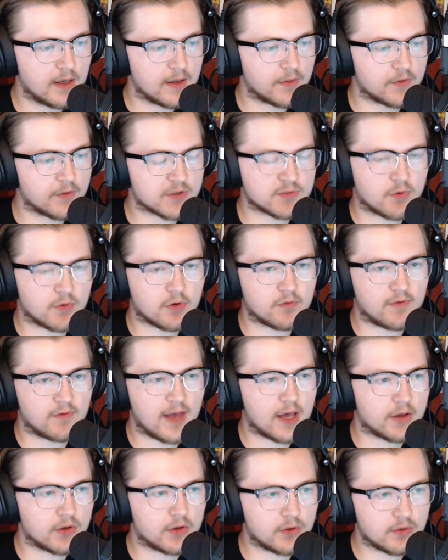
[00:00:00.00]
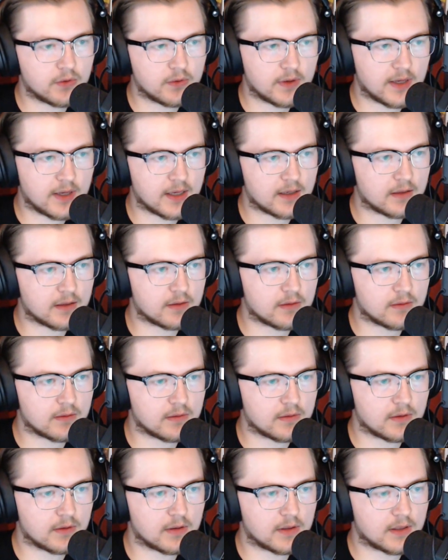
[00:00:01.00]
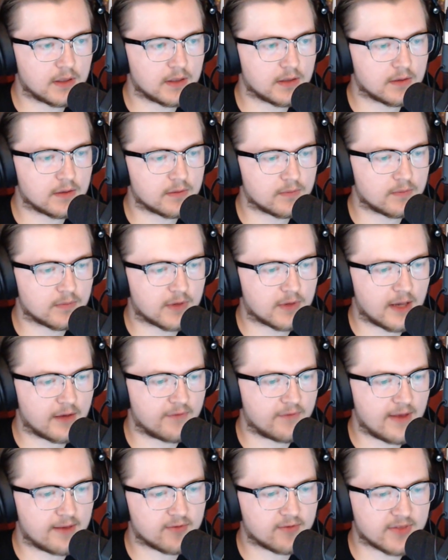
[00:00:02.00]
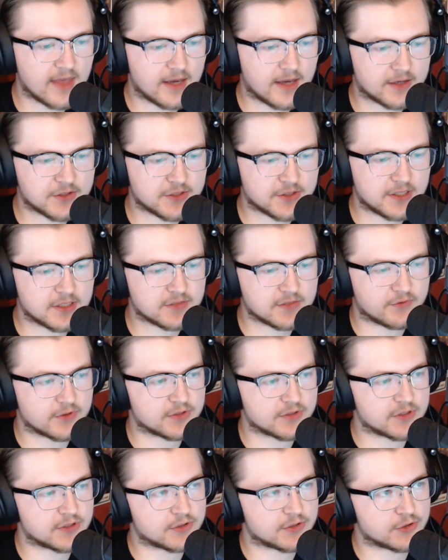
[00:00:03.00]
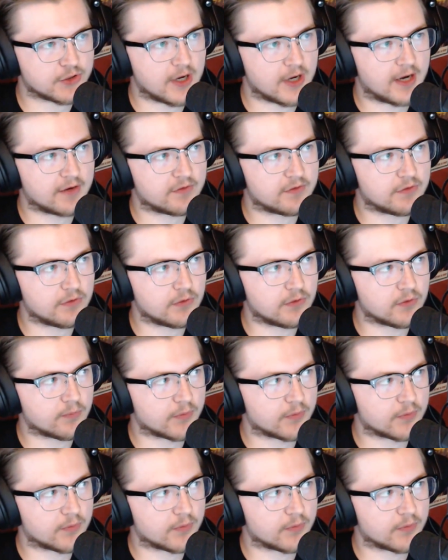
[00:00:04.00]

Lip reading: there's more value in kind of having that exchange versus trying to